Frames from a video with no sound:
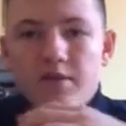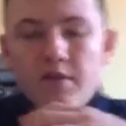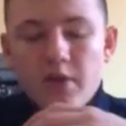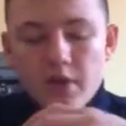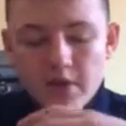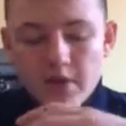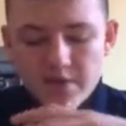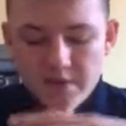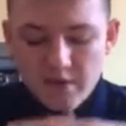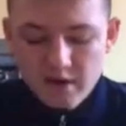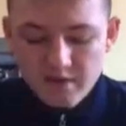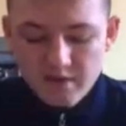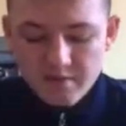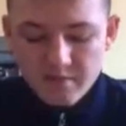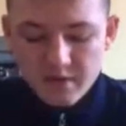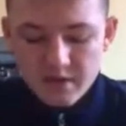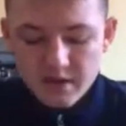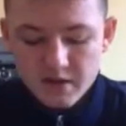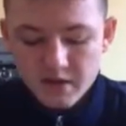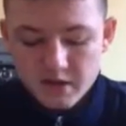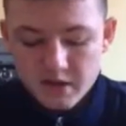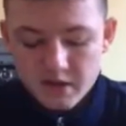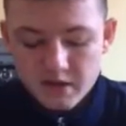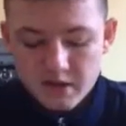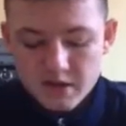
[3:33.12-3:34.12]

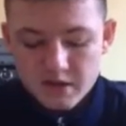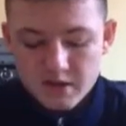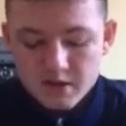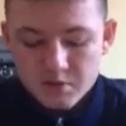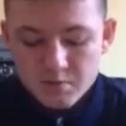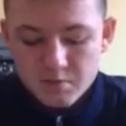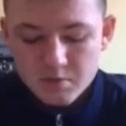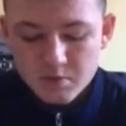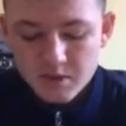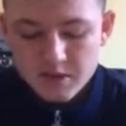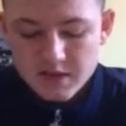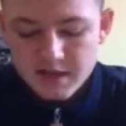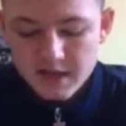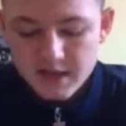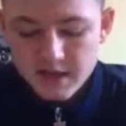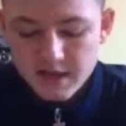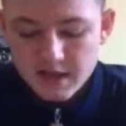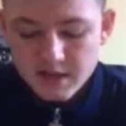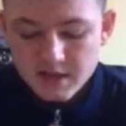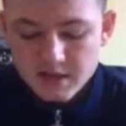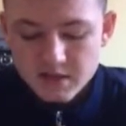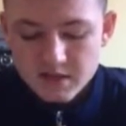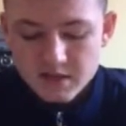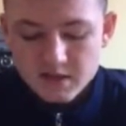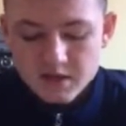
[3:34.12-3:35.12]
35-metre sprint
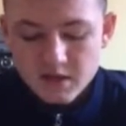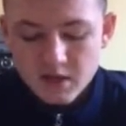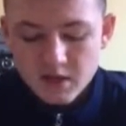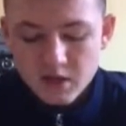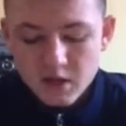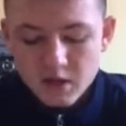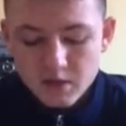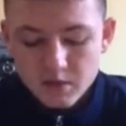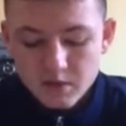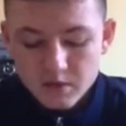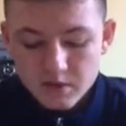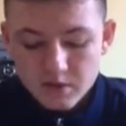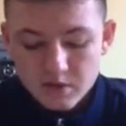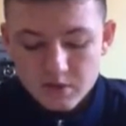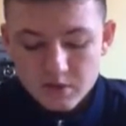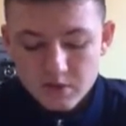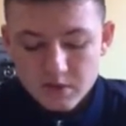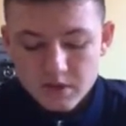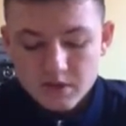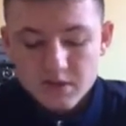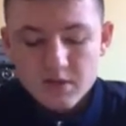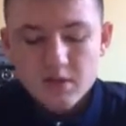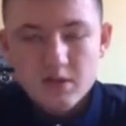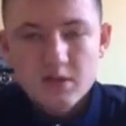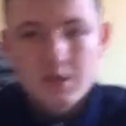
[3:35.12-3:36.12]
tests, which
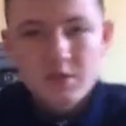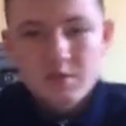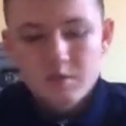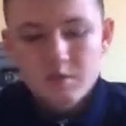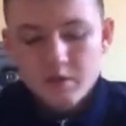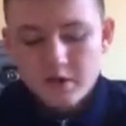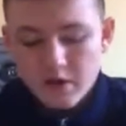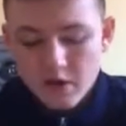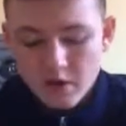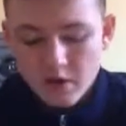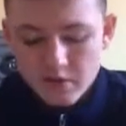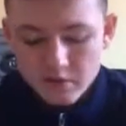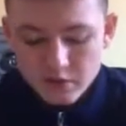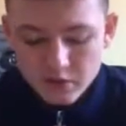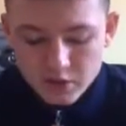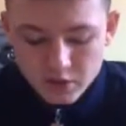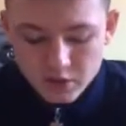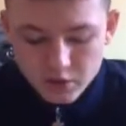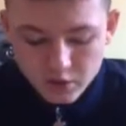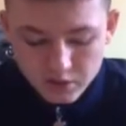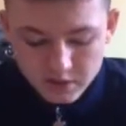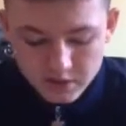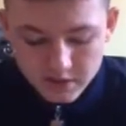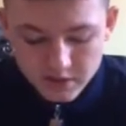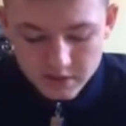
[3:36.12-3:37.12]
was a sprint over a
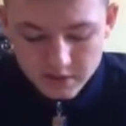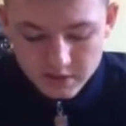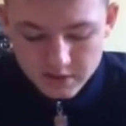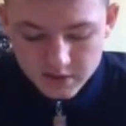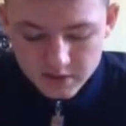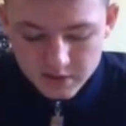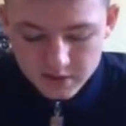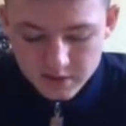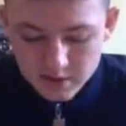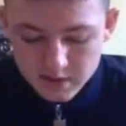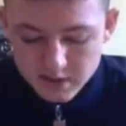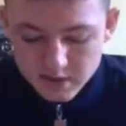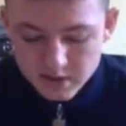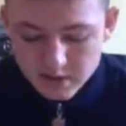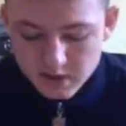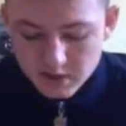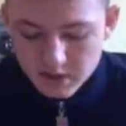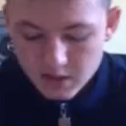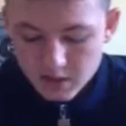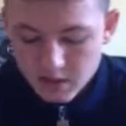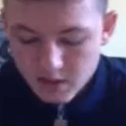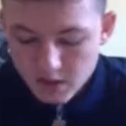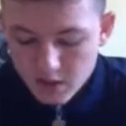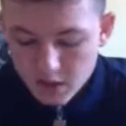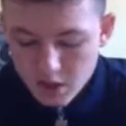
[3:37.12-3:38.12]
short distance.
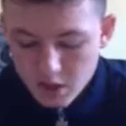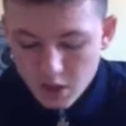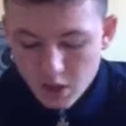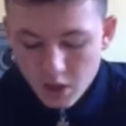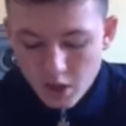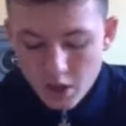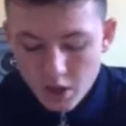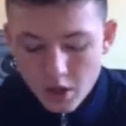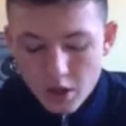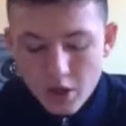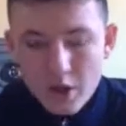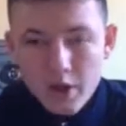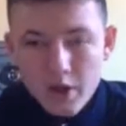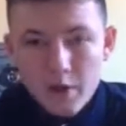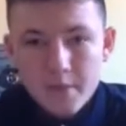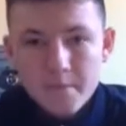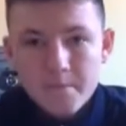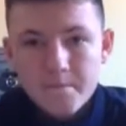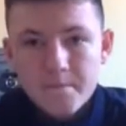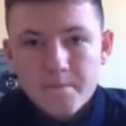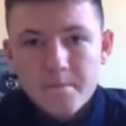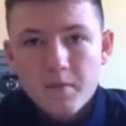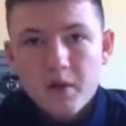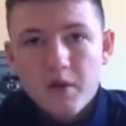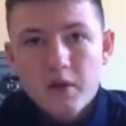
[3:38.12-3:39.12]

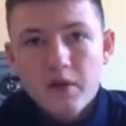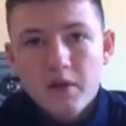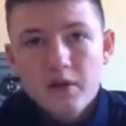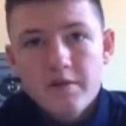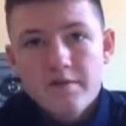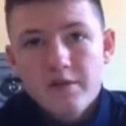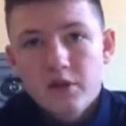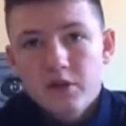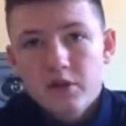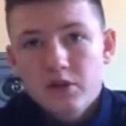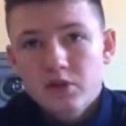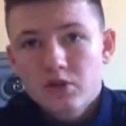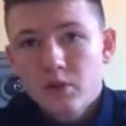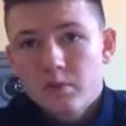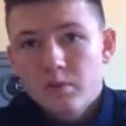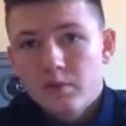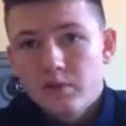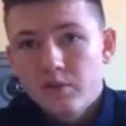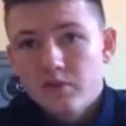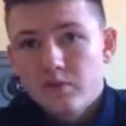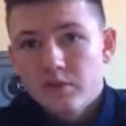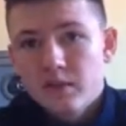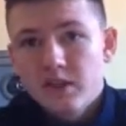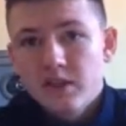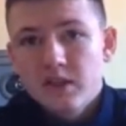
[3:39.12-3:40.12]
The first couple
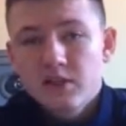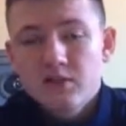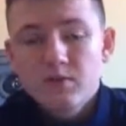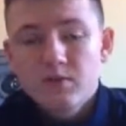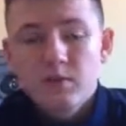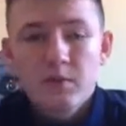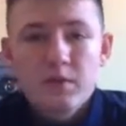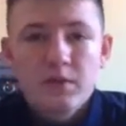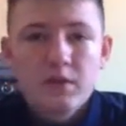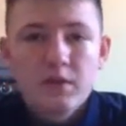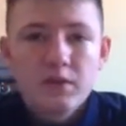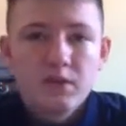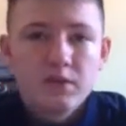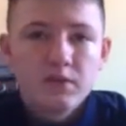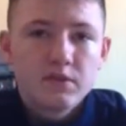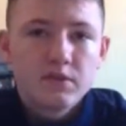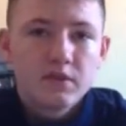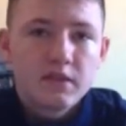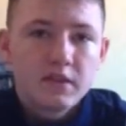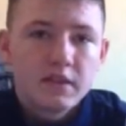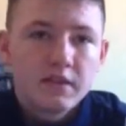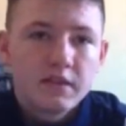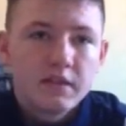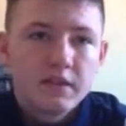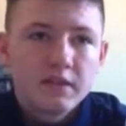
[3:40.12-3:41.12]
of weeks we were
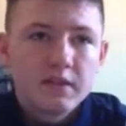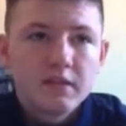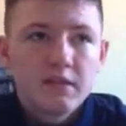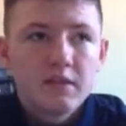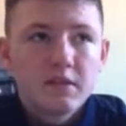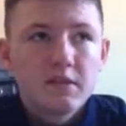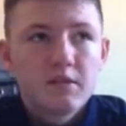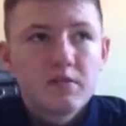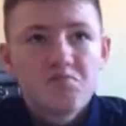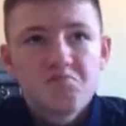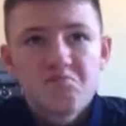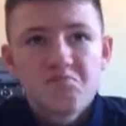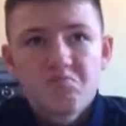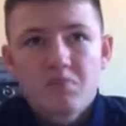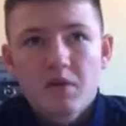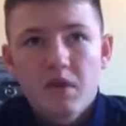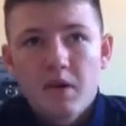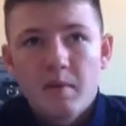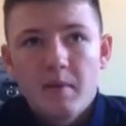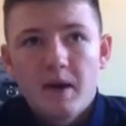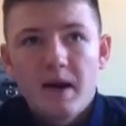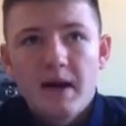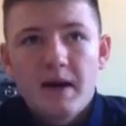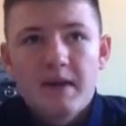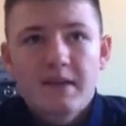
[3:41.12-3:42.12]
using
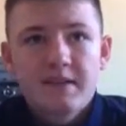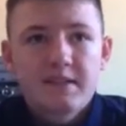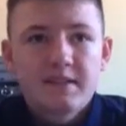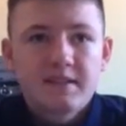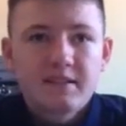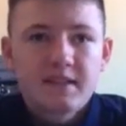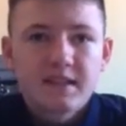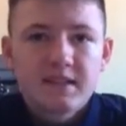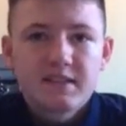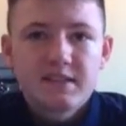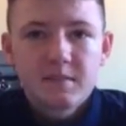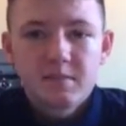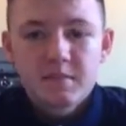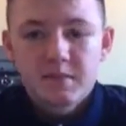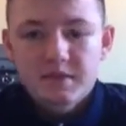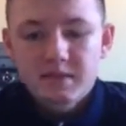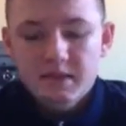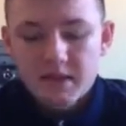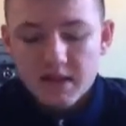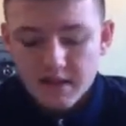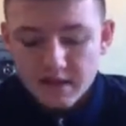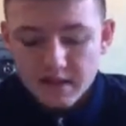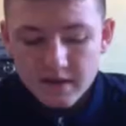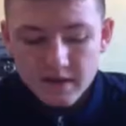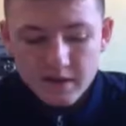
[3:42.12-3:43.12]
about
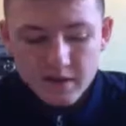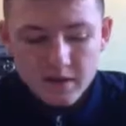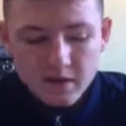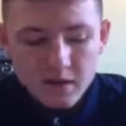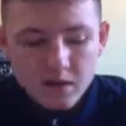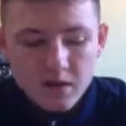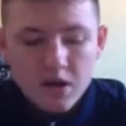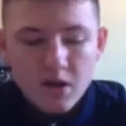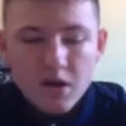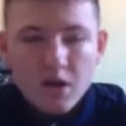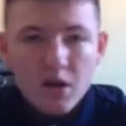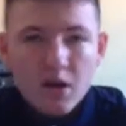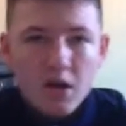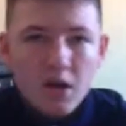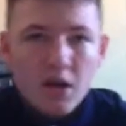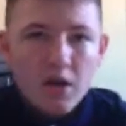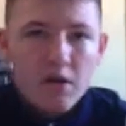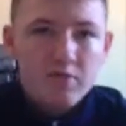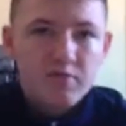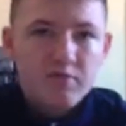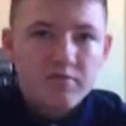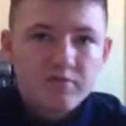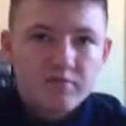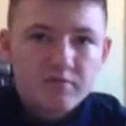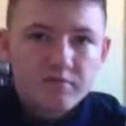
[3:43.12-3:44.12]
60%
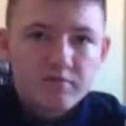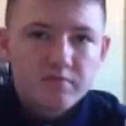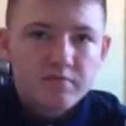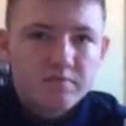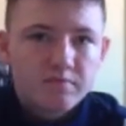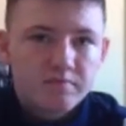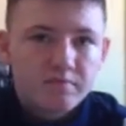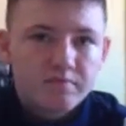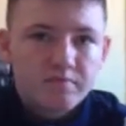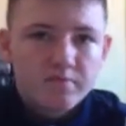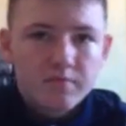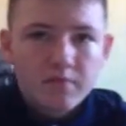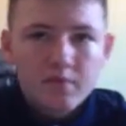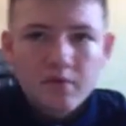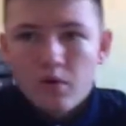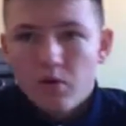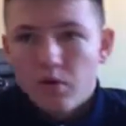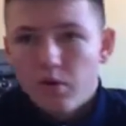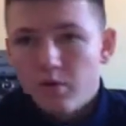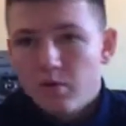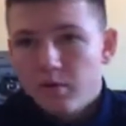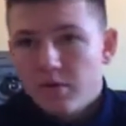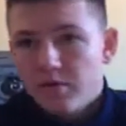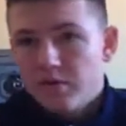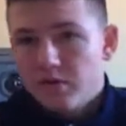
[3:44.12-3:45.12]
of
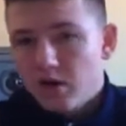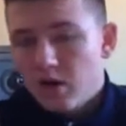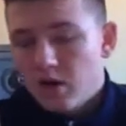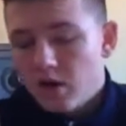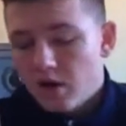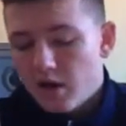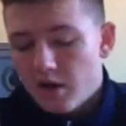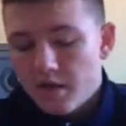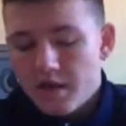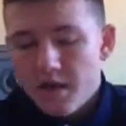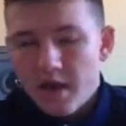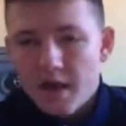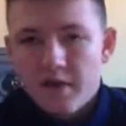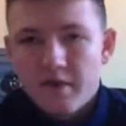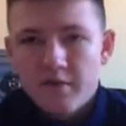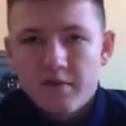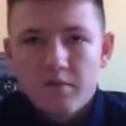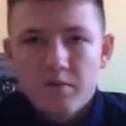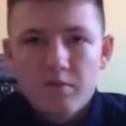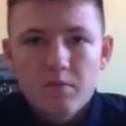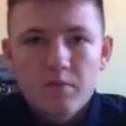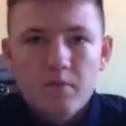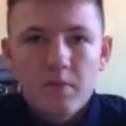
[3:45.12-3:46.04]
all we've got, and then